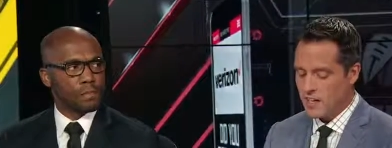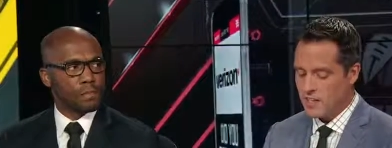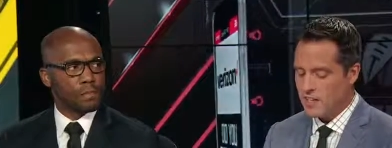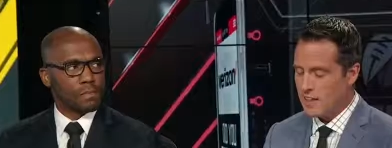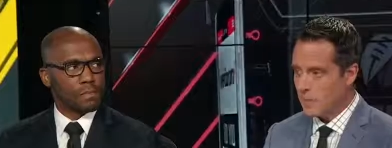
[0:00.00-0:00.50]

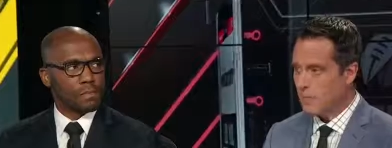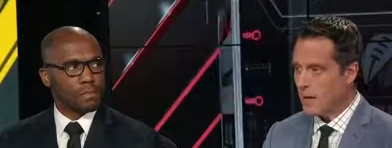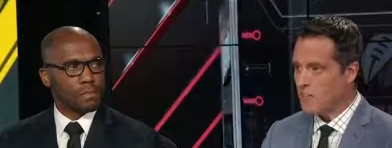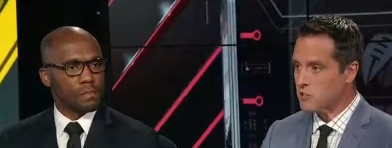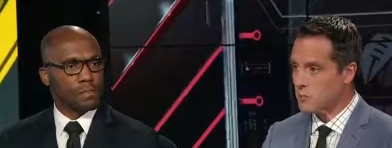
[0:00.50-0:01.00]
Speaker 1: uh,
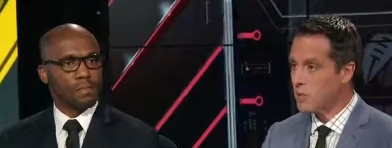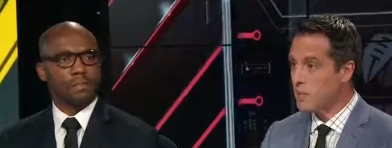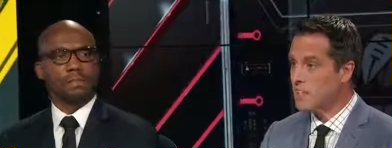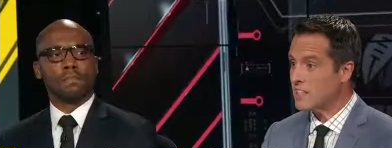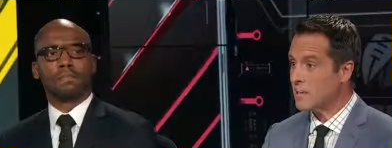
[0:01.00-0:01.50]
them
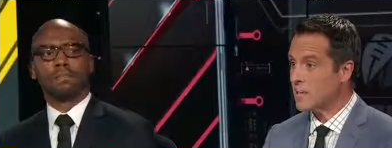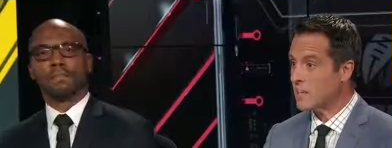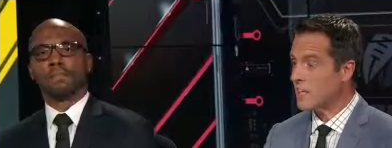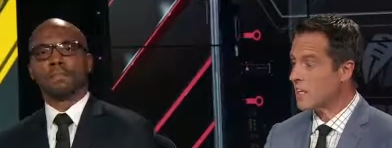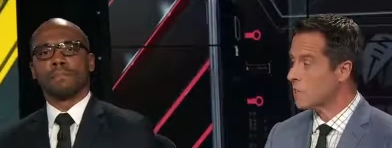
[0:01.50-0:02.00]
possibly be the
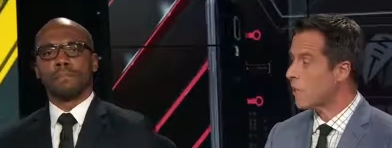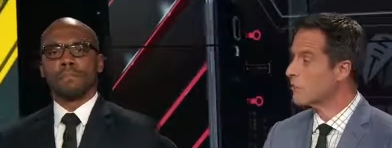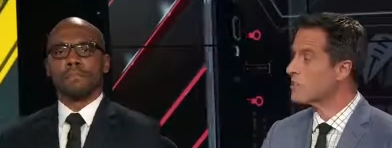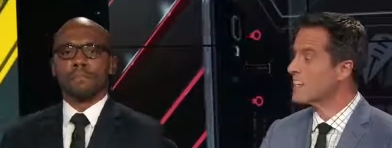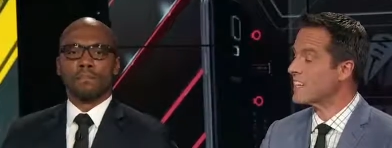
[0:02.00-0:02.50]
team that can knock
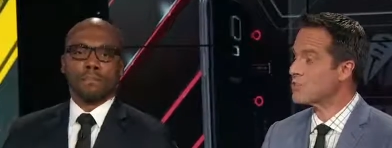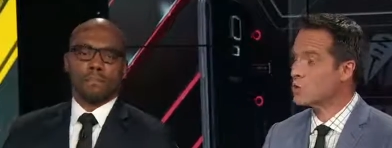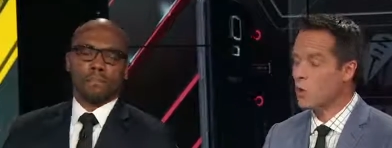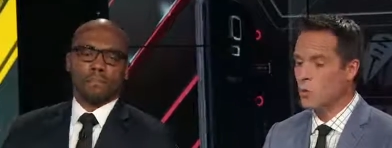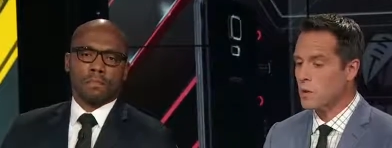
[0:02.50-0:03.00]
them off because they
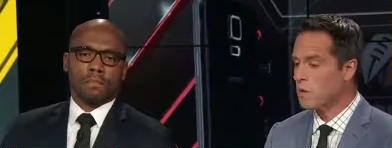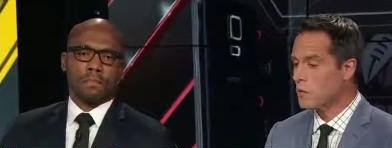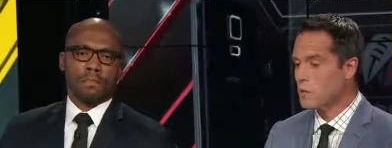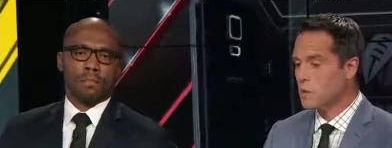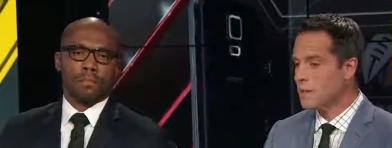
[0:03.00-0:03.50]
can score
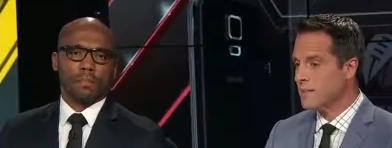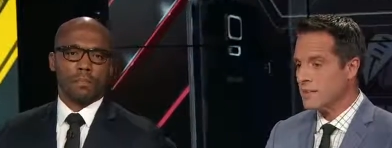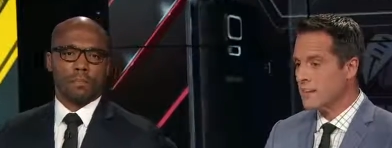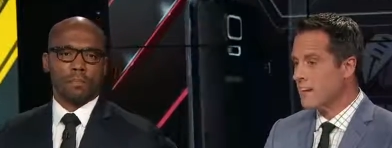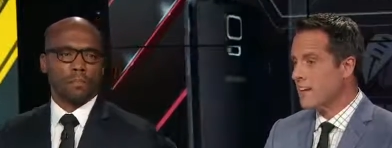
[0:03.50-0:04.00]
with them.
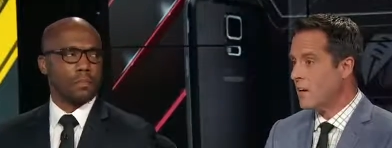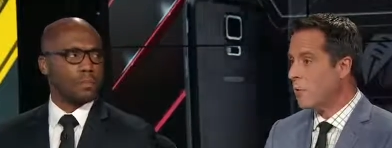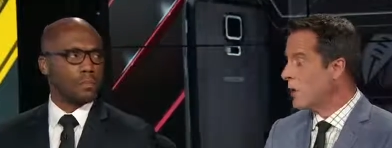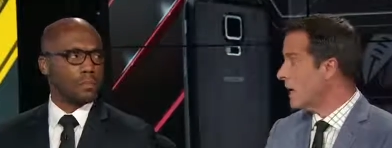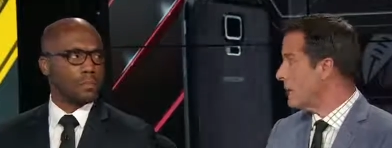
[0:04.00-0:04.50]
But
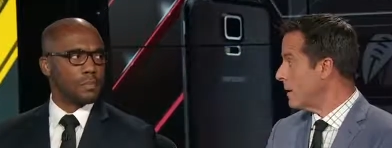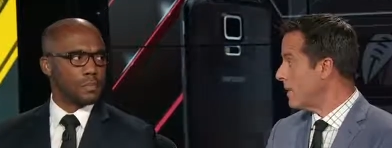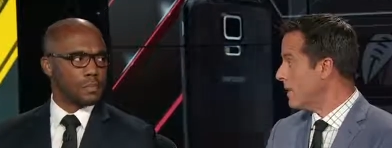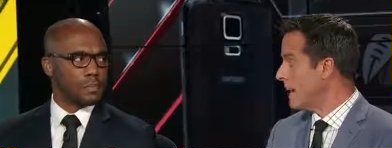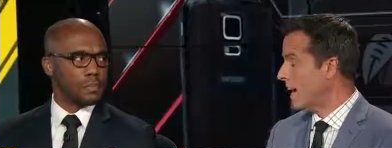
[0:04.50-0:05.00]
uh, one
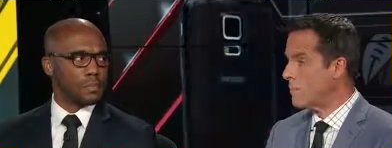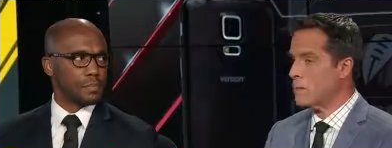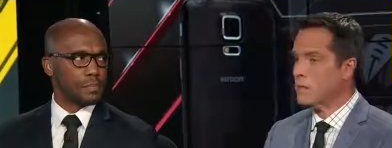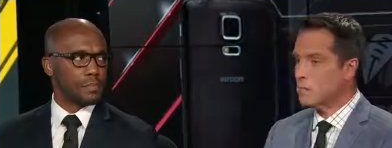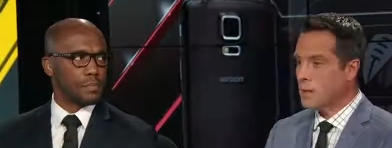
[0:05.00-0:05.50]
game, anything can
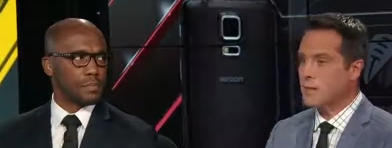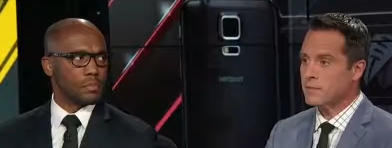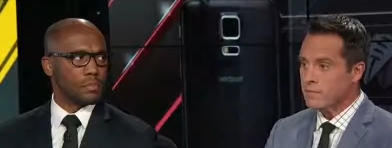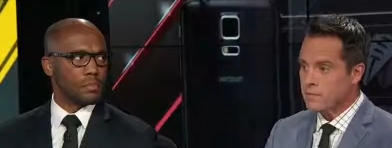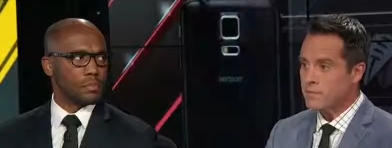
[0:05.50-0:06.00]
happen.
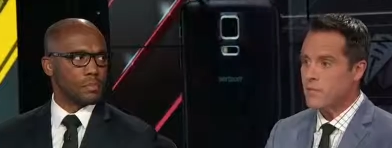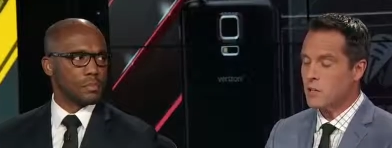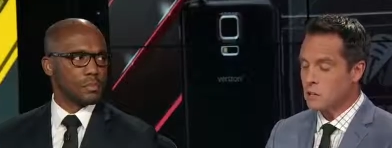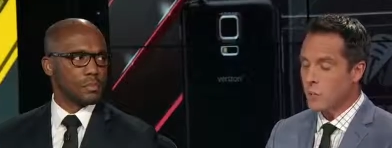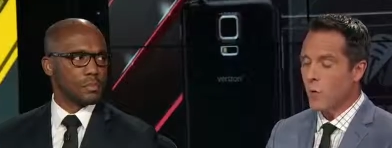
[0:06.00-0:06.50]
But
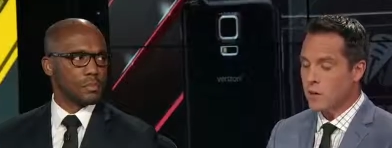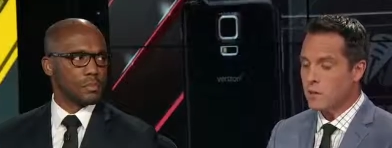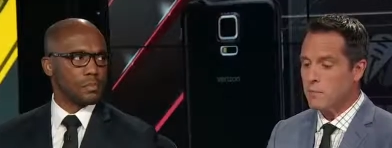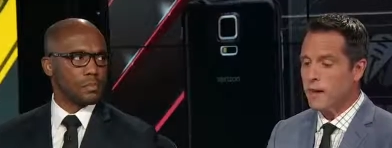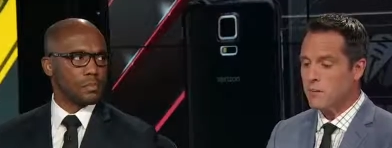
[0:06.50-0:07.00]
you know, the
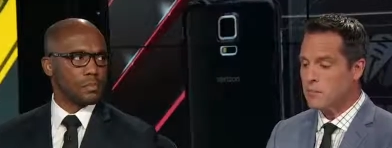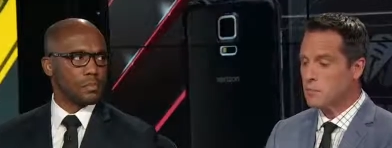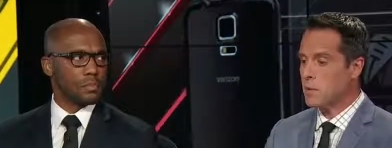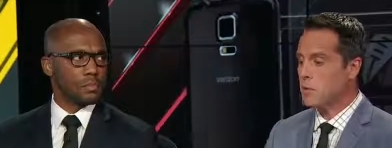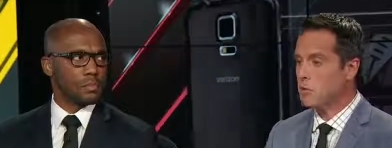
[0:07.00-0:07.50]
point of the
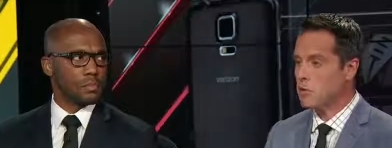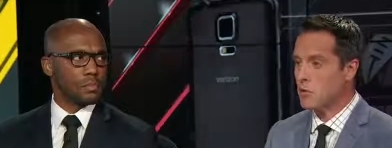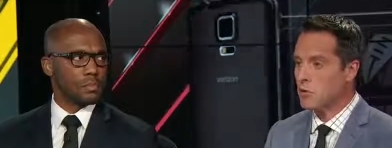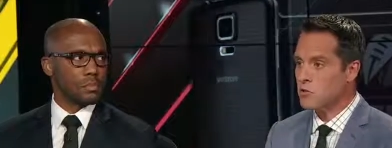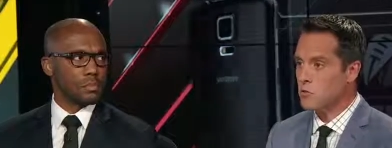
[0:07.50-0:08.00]
matter is the
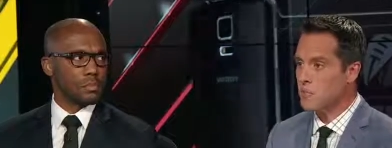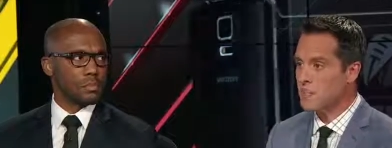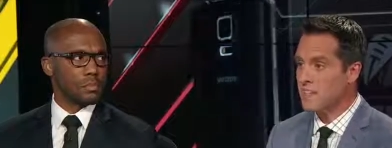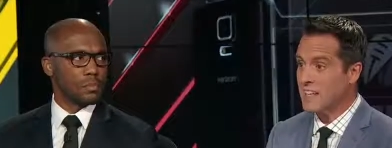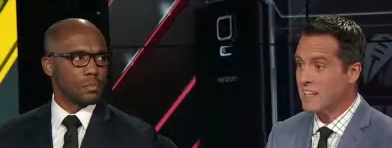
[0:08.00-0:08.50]
Patriots are always going
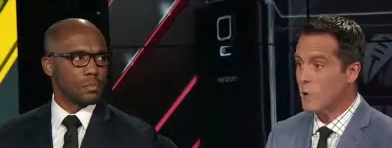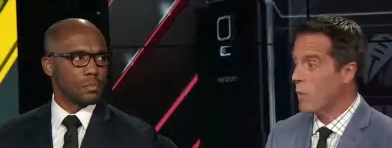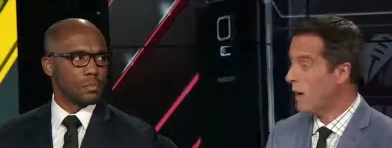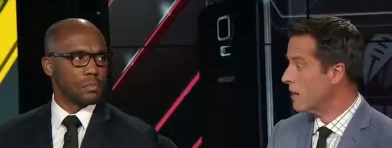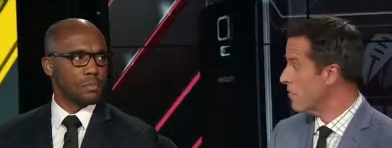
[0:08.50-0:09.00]
to be in,
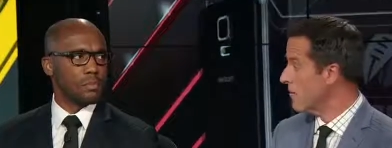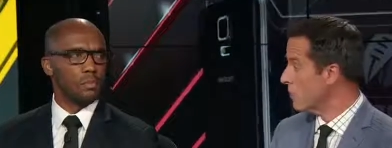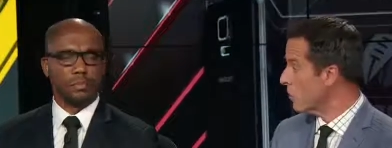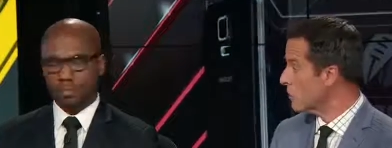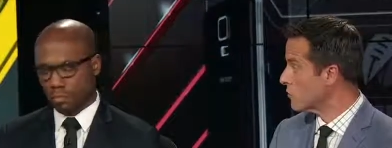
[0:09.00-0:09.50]
in the way of
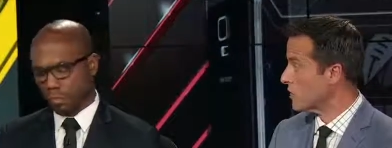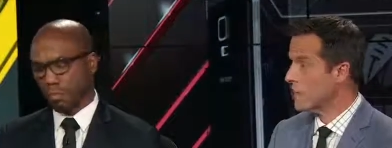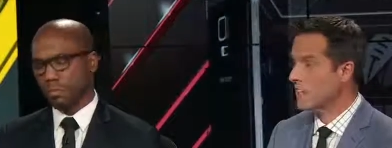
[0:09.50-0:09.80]
everyone who's